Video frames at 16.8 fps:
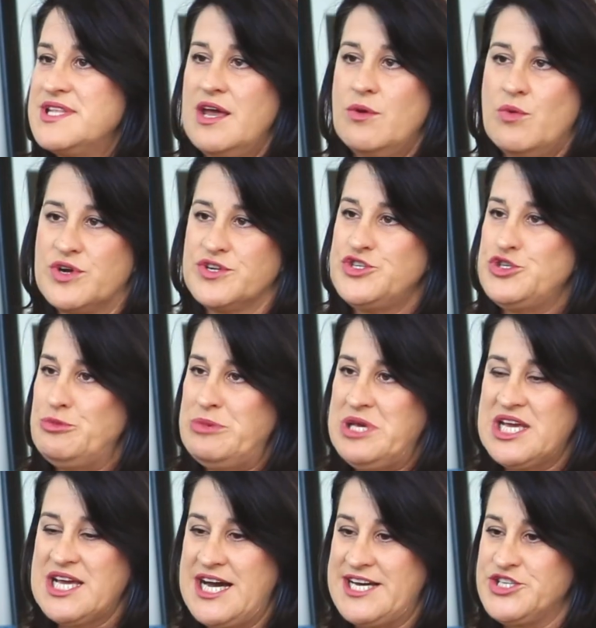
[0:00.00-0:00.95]
they want to
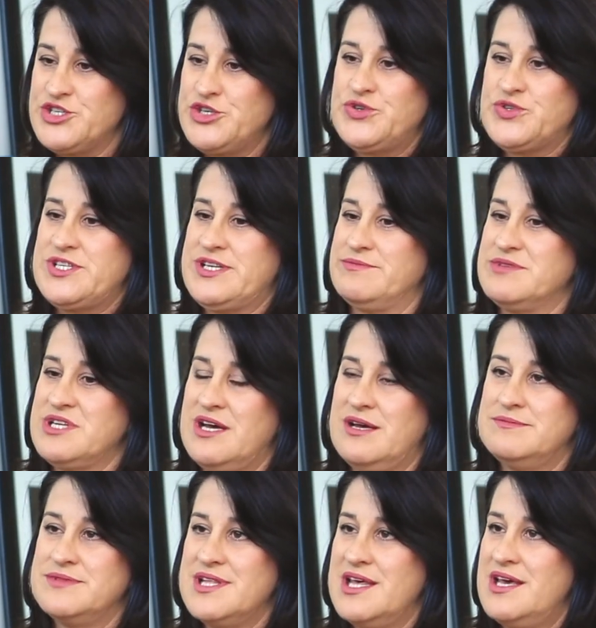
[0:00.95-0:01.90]
be cuddled,
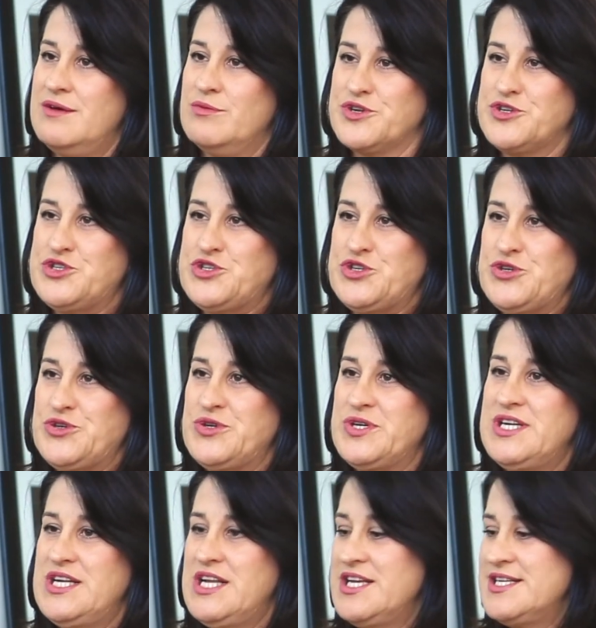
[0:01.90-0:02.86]
sometimes they want to
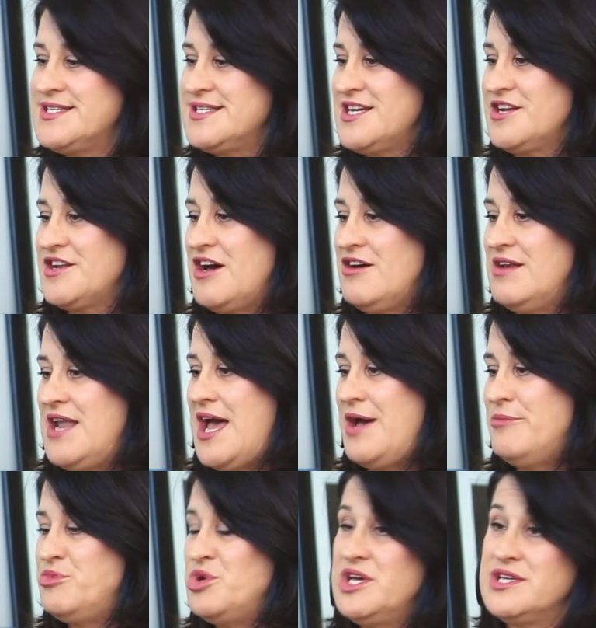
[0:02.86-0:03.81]
sit on our
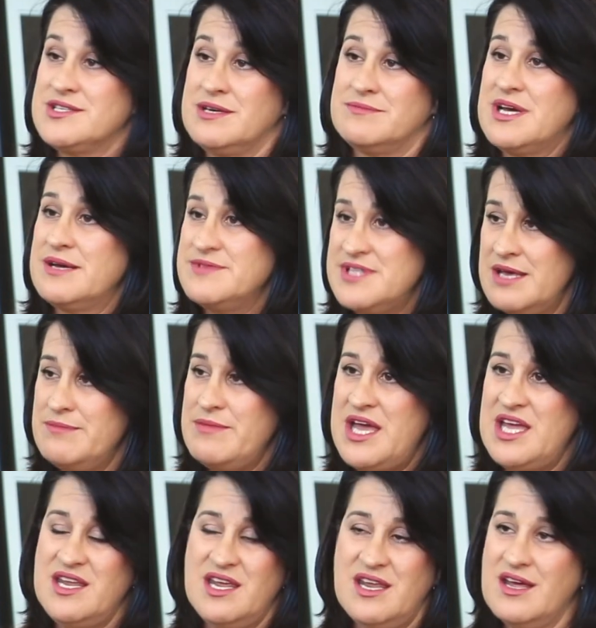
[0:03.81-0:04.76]
lap, sometimes they
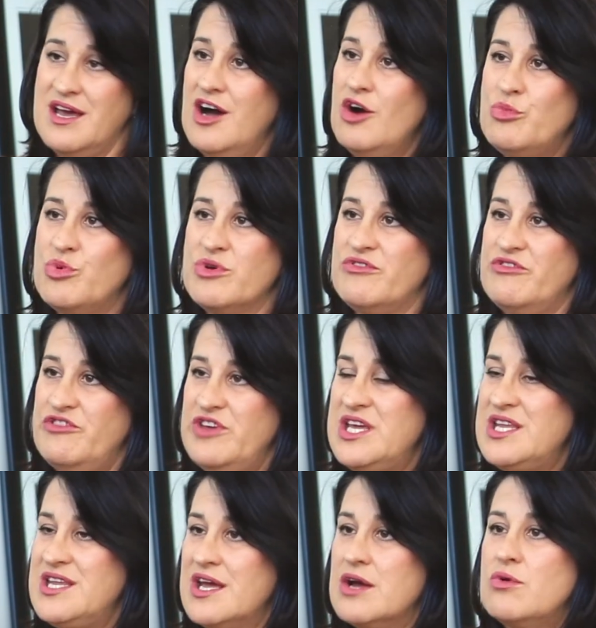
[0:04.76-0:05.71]
may need help with
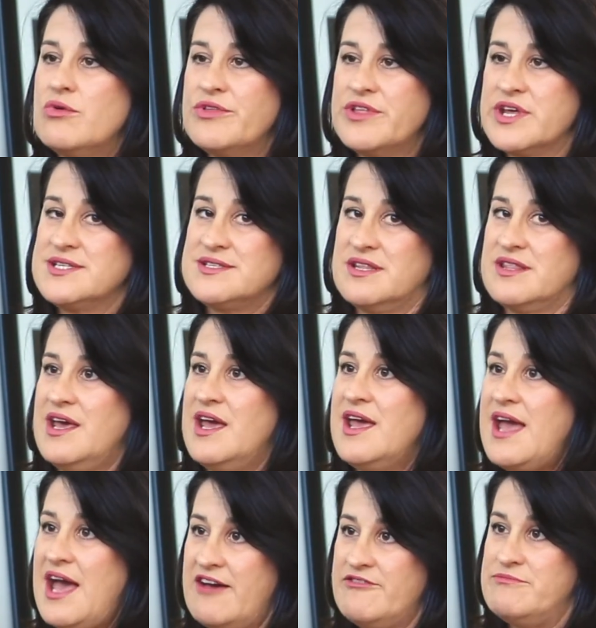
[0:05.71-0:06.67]
feeding or things that they
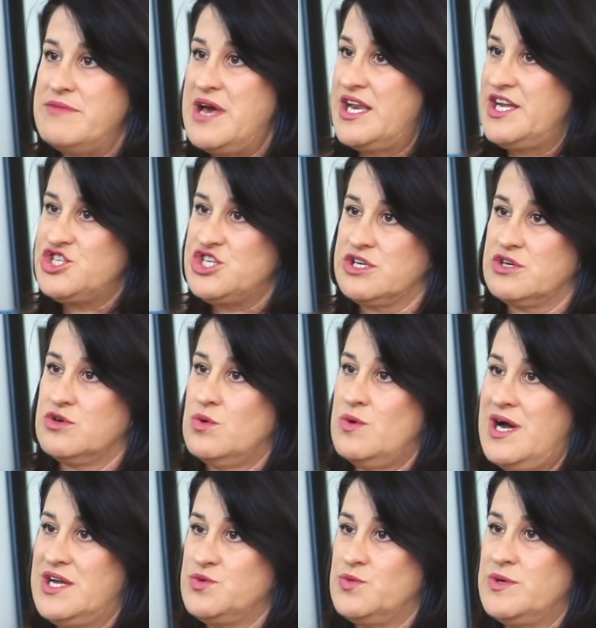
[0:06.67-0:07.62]
have managed
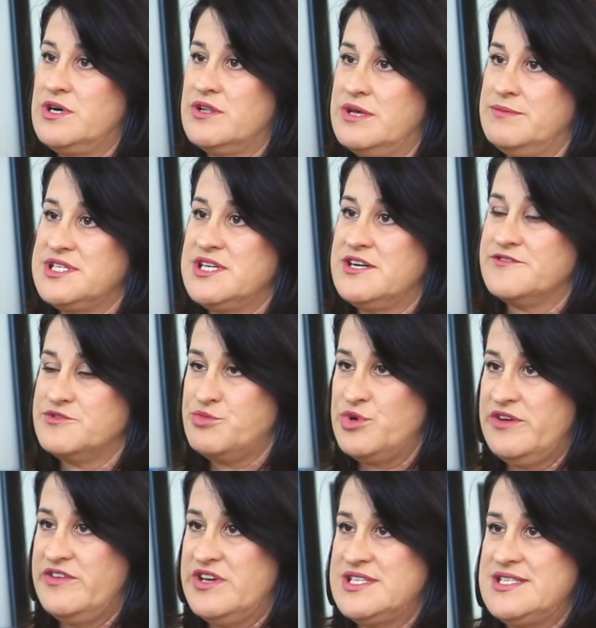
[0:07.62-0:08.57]
quite well themselves
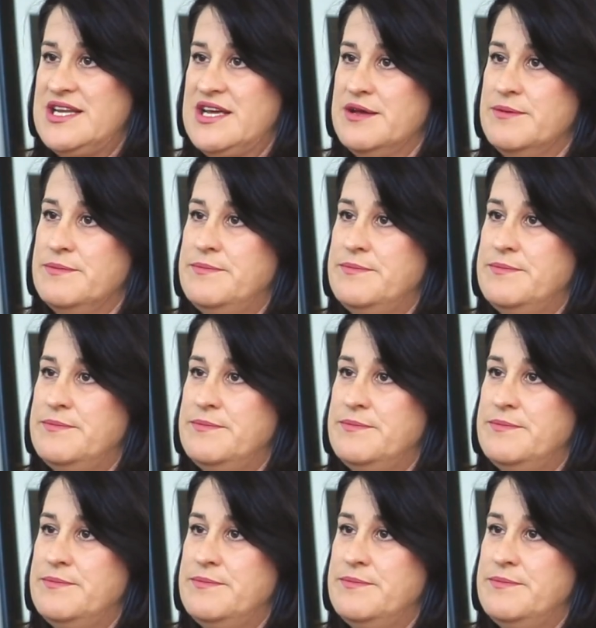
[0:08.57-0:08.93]
previously.